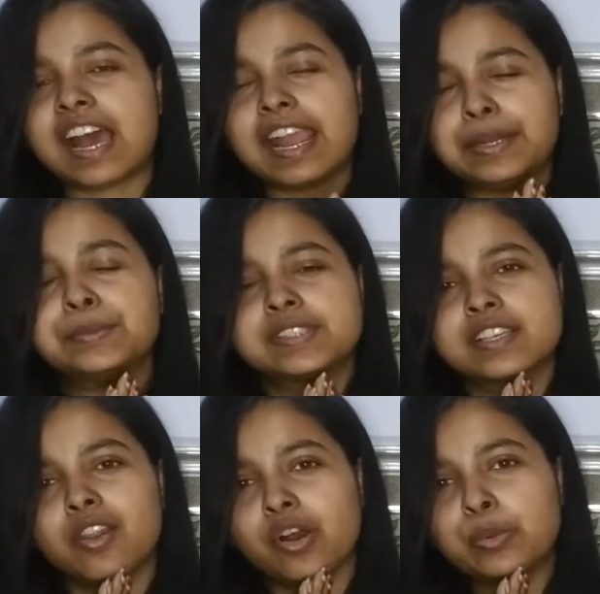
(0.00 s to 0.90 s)
I know it's
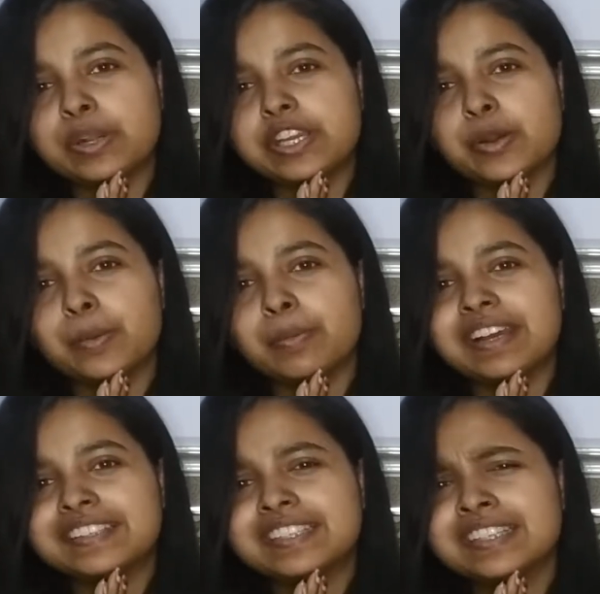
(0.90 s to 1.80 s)
a long video,
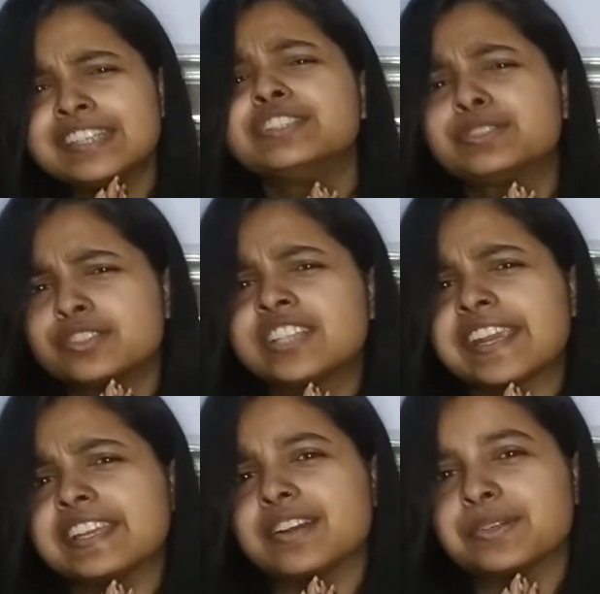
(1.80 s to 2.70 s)
but do
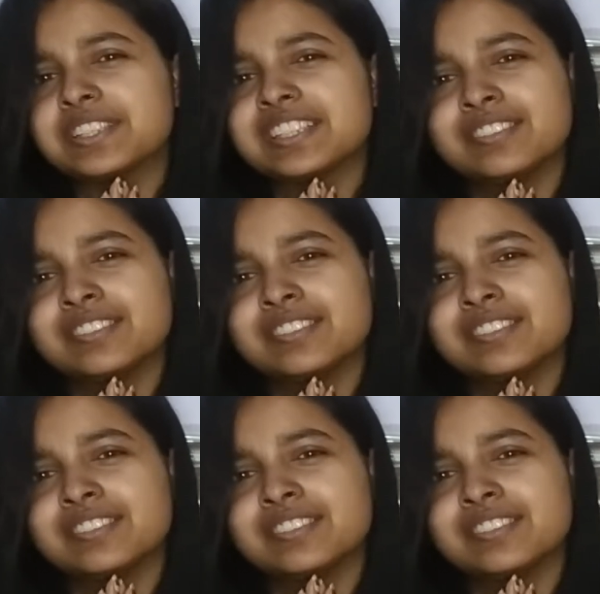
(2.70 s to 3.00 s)
check it out.